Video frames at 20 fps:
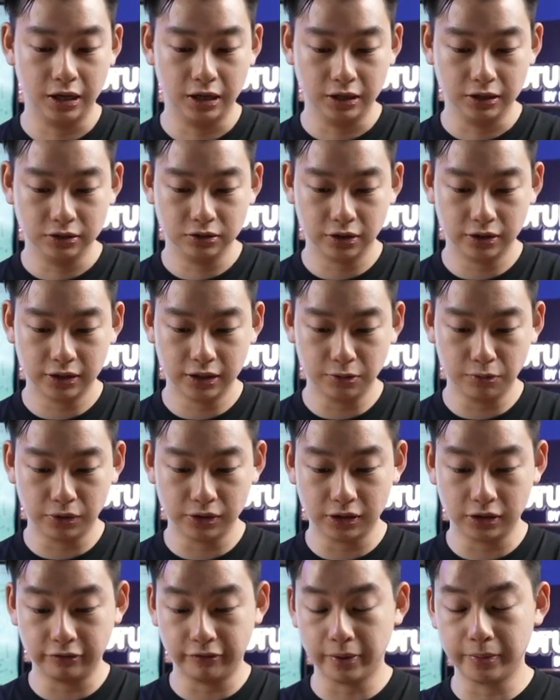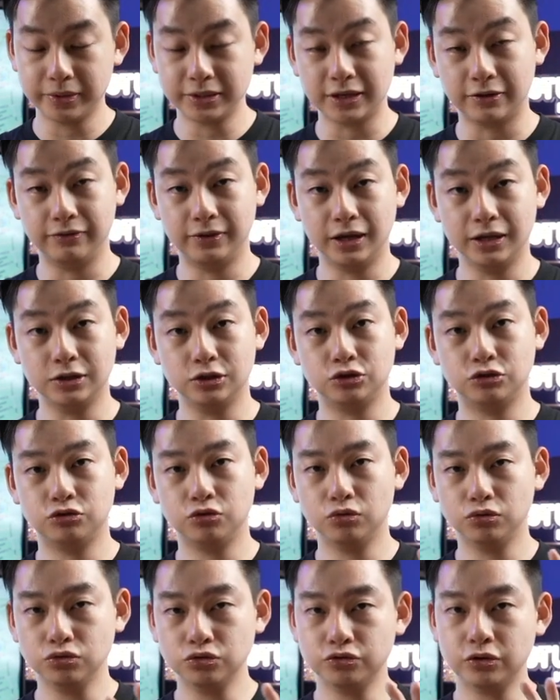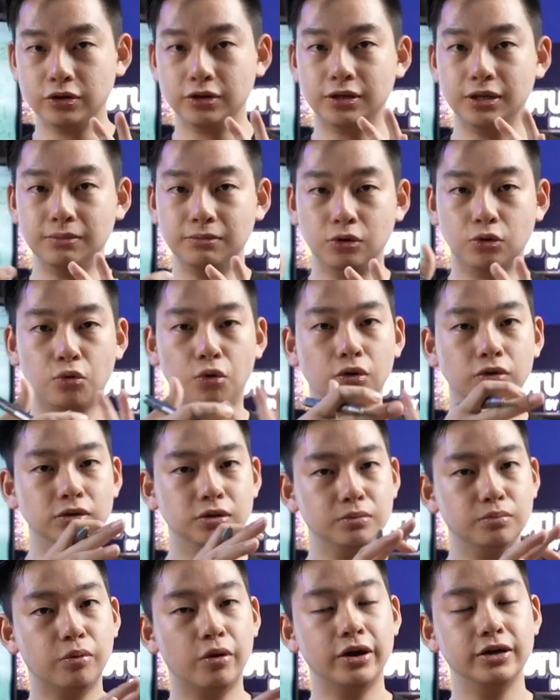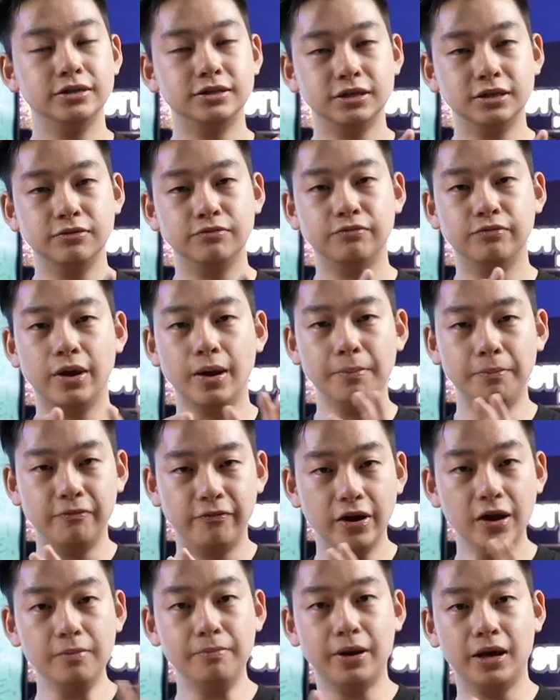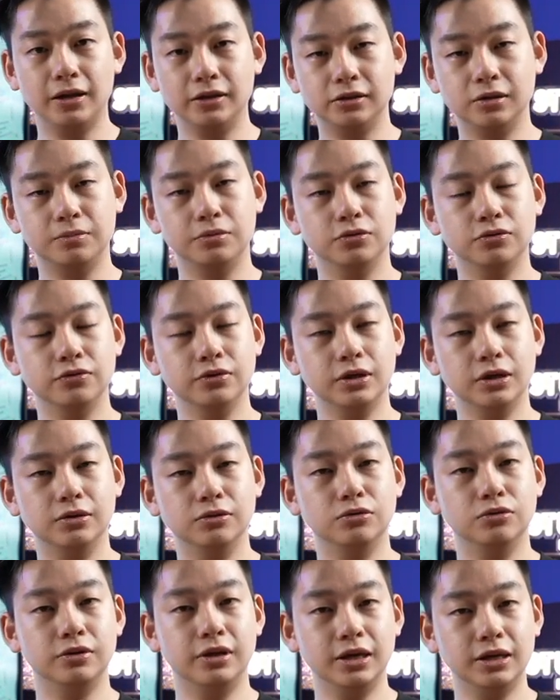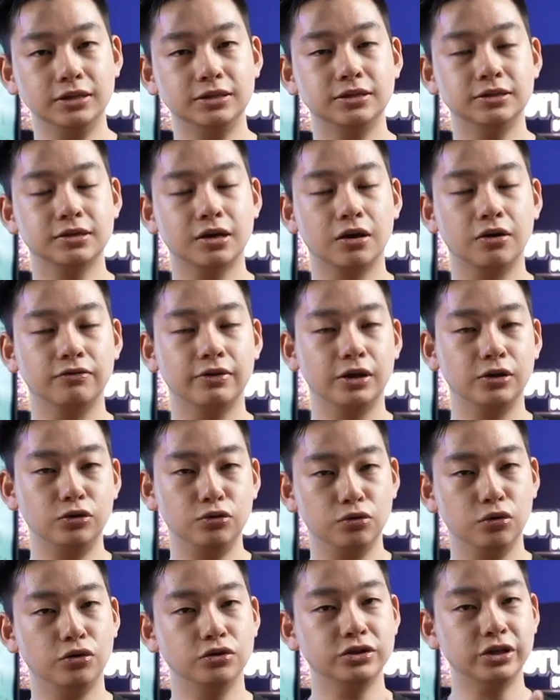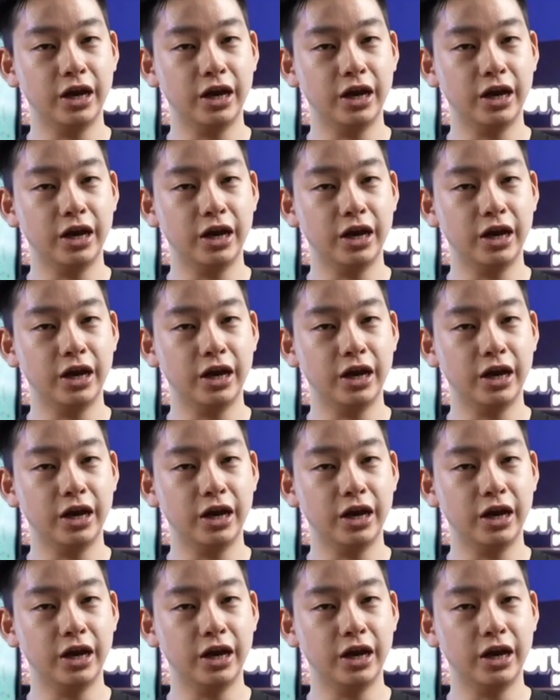So I think what the developers have done is also try to keep the quantum pricing very palatable in today's kind of like new launch